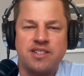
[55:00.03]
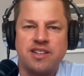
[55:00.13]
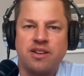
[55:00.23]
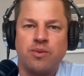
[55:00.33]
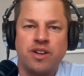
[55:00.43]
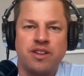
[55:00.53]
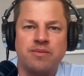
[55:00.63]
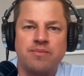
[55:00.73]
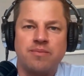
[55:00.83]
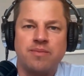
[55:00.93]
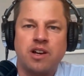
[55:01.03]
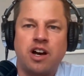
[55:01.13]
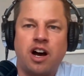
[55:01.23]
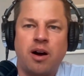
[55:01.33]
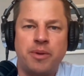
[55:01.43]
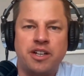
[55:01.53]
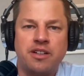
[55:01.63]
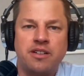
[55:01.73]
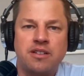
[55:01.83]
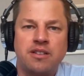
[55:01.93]
I think one of the common
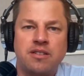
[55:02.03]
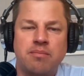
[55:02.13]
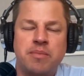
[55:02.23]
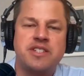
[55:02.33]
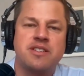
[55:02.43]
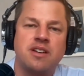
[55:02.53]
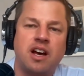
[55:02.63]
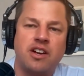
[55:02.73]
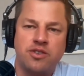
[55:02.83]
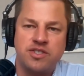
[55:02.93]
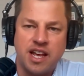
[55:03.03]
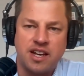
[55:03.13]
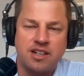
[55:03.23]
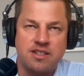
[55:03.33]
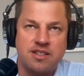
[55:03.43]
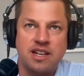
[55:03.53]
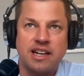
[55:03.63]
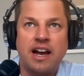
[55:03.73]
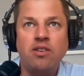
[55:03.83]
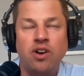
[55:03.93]
misunderstandings is like,
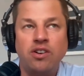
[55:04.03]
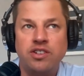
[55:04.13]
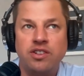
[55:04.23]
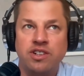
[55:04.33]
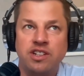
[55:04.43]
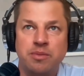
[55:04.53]
how long do you need to